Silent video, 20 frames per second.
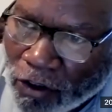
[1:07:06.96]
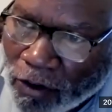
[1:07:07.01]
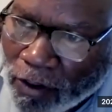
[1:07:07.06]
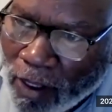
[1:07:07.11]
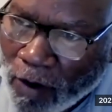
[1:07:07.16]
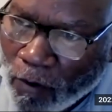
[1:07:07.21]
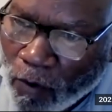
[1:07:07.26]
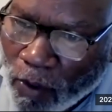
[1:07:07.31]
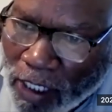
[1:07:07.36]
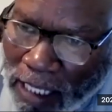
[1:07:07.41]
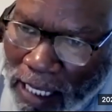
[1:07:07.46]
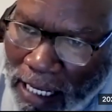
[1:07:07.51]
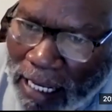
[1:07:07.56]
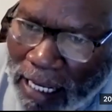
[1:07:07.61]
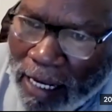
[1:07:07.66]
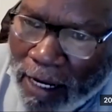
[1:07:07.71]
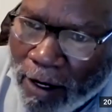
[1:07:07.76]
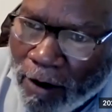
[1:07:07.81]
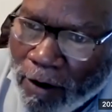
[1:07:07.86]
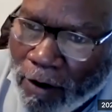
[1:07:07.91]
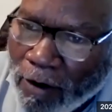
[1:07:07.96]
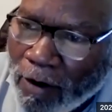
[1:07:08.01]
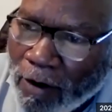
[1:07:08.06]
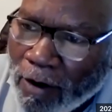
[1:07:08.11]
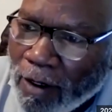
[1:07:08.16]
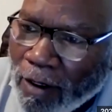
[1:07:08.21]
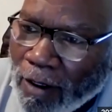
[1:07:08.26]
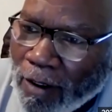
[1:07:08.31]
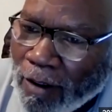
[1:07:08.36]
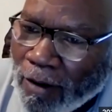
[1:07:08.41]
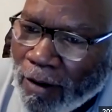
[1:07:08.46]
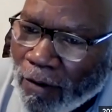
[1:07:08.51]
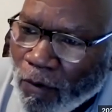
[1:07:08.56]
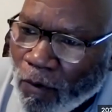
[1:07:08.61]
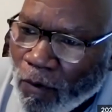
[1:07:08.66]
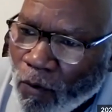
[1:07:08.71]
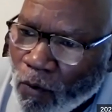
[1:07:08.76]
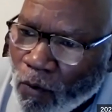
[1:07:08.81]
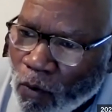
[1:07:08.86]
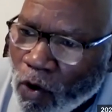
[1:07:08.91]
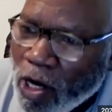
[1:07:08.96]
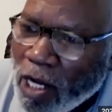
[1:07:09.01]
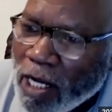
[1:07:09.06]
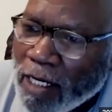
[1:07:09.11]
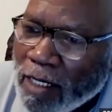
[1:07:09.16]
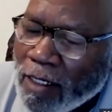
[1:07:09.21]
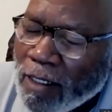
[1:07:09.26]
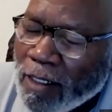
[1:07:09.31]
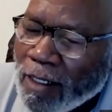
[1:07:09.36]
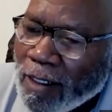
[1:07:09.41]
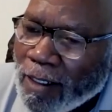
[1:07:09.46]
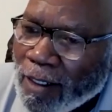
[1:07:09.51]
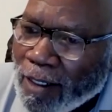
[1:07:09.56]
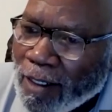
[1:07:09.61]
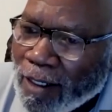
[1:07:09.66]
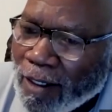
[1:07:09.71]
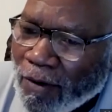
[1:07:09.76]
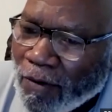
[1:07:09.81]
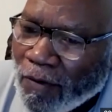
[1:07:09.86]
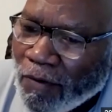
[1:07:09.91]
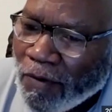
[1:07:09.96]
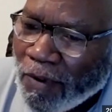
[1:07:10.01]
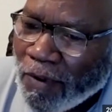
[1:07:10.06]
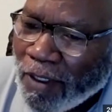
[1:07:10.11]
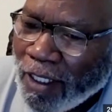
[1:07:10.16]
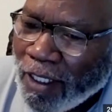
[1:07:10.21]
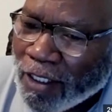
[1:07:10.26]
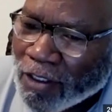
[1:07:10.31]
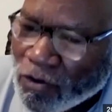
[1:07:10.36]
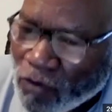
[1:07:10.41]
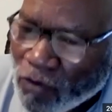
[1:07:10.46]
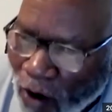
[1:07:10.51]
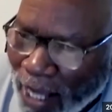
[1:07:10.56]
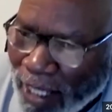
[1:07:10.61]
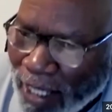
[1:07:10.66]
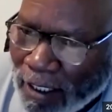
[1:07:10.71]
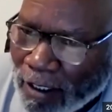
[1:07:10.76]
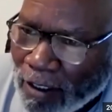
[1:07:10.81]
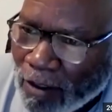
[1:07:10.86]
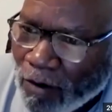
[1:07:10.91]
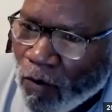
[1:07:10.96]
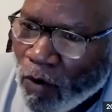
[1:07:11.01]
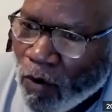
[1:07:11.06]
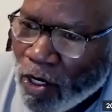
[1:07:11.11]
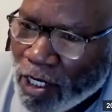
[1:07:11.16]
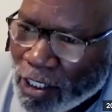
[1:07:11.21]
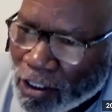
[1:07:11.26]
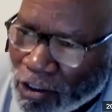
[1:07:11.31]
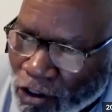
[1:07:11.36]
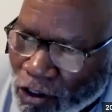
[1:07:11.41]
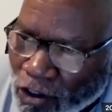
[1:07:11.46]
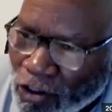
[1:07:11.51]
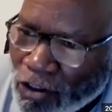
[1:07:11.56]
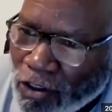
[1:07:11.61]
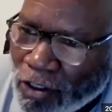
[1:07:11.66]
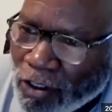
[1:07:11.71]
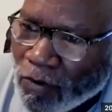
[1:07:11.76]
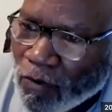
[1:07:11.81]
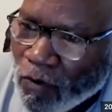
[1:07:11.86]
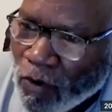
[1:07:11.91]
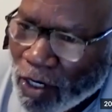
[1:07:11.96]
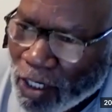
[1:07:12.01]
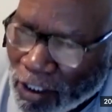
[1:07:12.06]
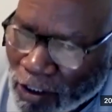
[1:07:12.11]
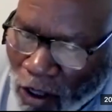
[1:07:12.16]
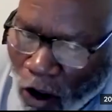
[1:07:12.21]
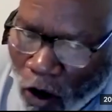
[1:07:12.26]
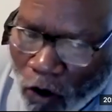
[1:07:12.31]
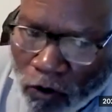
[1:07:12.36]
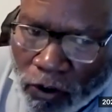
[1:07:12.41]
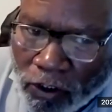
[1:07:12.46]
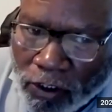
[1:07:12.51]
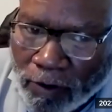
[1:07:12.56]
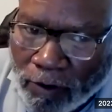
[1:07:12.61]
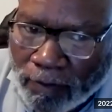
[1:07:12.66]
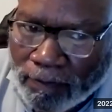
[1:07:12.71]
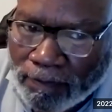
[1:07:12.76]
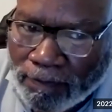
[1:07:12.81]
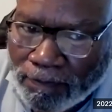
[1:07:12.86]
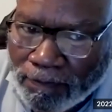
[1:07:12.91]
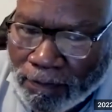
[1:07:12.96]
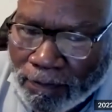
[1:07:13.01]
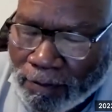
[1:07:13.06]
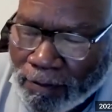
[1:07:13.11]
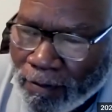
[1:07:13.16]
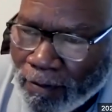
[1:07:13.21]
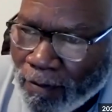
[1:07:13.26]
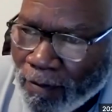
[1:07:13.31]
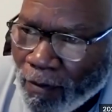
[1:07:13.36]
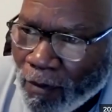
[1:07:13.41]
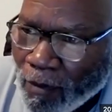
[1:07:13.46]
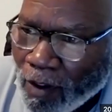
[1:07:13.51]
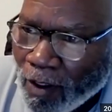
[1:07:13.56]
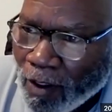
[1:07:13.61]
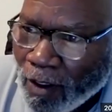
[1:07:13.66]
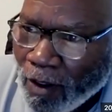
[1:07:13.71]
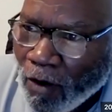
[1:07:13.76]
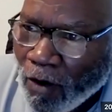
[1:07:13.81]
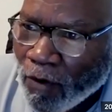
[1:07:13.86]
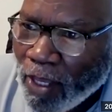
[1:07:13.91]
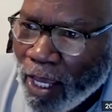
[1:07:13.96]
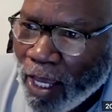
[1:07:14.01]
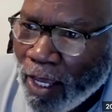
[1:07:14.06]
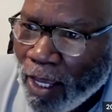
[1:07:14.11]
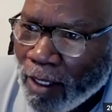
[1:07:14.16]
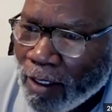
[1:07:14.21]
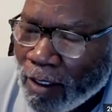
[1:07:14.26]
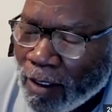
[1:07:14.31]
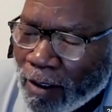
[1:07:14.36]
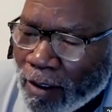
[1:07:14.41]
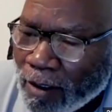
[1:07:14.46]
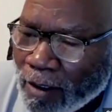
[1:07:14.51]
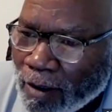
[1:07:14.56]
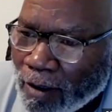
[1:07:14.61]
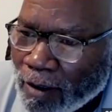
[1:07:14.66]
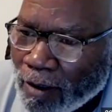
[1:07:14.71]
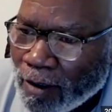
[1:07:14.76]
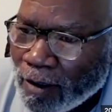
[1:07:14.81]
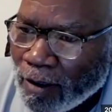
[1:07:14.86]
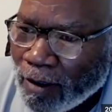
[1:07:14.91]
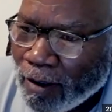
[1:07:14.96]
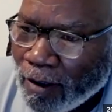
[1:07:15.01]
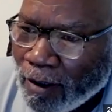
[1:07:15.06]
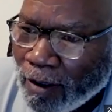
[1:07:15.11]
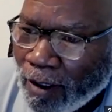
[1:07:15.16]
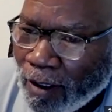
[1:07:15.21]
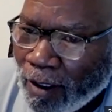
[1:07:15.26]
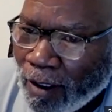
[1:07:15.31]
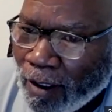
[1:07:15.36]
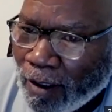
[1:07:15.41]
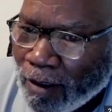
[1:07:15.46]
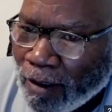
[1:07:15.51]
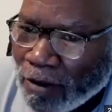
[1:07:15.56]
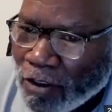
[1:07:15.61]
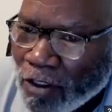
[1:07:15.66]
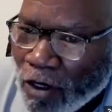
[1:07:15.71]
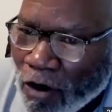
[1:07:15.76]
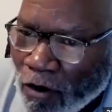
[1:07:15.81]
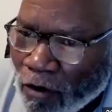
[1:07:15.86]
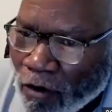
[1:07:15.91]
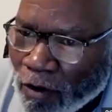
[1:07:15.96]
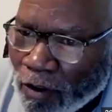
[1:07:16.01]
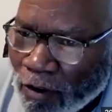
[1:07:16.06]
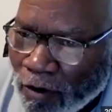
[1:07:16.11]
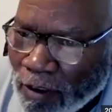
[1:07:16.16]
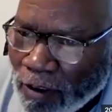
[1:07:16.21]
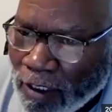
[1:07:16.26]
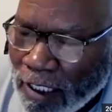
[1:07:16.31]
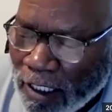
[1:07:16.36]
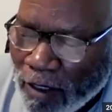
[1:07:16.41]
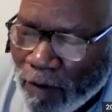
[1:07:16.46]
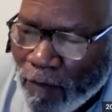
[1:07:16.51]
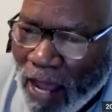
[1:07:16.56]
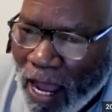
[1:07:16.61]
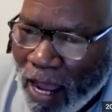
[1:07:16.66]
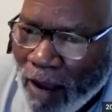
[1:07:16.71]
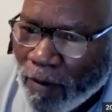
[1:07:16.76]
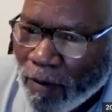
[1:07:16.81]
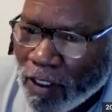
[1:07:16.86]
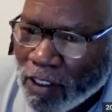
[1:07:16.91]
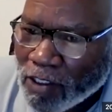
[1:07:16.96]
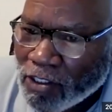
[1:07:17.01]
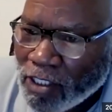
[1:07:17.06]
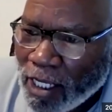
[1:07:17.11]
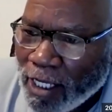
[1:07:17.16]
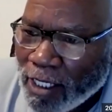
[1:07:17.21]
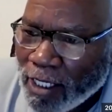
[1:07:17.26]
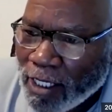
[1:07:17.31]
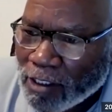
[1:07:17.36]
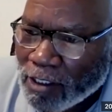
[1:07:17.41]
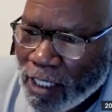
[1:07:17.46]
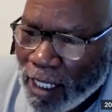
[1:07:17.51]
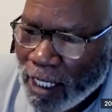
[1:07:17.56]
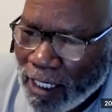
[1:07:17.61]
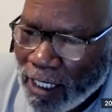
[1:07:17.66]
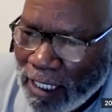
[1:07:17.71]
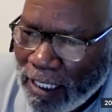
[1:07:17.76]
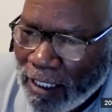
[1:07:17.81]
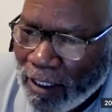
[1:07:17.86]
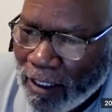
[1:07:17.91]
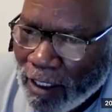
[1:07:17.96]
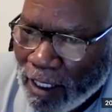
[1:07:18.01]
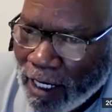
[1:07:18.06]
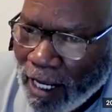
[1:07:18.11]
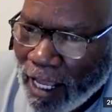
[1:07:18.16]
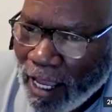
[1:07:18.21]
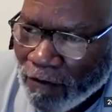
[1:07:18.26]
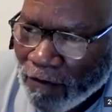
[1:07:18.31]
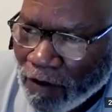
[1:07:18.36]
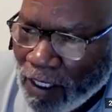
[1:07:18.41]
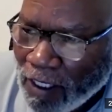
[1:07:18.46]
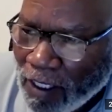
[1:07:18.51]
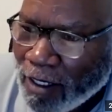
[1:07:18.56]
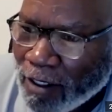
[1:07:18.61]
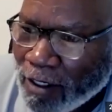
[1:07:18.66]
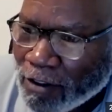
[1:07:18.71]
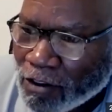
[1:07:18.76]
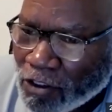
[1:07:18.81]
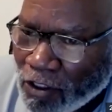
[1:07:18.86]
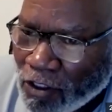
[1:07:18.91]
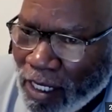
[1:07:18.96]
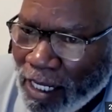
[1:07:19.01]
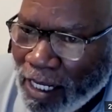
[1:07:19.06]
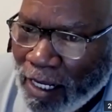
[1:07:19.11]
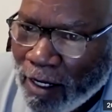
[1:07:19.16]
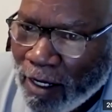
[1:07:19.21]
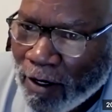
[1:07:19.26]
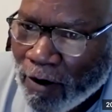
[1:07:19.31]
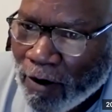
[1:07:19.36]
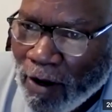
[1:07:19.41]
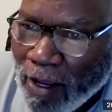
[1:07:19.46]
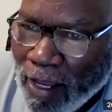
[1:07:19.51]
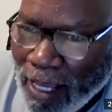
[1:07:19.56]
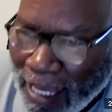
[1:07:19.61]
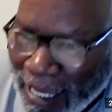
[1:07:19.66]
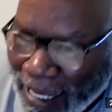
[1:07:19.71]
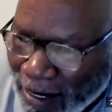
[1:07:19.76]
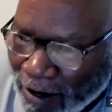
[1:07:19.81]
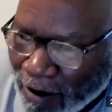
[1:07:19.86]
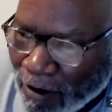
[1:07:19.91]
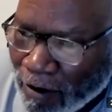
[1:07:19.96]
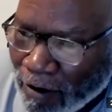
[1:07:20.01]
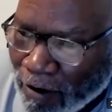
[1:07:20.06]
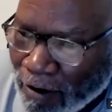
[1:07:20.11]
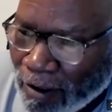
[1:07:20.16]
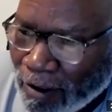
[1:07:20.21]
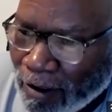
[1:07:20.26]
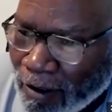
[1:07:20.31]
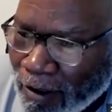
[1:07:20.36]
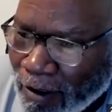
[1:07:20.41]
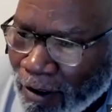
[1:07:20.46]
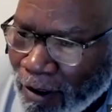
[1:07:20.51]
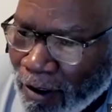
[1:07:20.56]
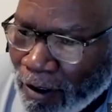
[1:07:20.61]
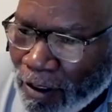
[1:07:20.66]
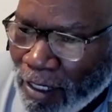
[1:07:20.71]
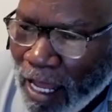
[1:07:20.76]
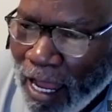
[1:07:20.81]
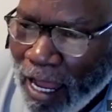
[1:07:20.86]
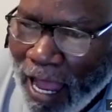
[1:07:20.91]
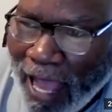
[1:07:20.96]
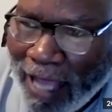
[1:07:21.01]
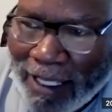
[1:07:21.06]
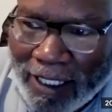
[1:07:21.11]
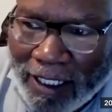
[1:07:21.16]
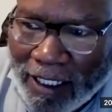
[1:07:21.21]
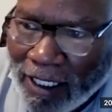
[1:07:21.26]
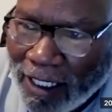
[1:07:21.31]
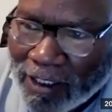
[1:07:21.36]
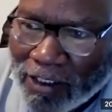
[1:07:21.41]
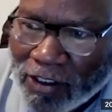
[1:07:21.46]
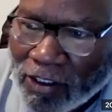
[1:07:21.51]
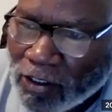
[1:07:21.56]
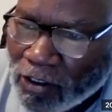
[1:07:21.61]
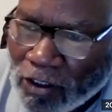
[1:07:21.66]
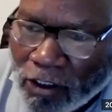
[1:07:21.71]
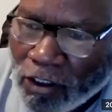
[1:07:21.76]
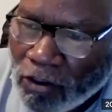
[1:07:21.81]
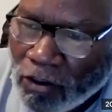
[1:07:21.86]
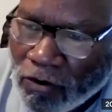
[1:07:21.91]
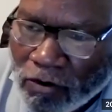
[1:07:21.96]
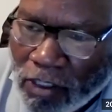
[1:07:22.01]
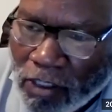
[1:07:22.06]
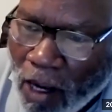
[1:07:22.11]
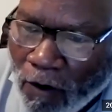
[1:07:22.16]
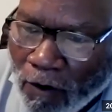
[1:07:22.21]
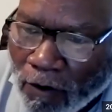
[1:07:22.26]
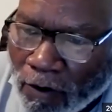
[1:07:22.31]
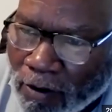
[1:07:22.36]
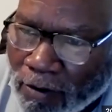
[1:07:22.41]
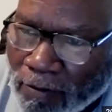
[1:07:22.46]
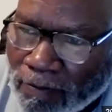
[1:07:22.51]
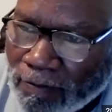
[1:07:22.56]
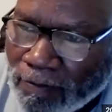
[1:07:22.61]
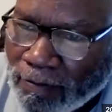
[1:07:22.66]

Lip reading: sure that we hear what is right, what is good, what is wholesome, okay? You know, in the Bible, it says, let he that have ears to hear, hear. Now, I can listen to you talk,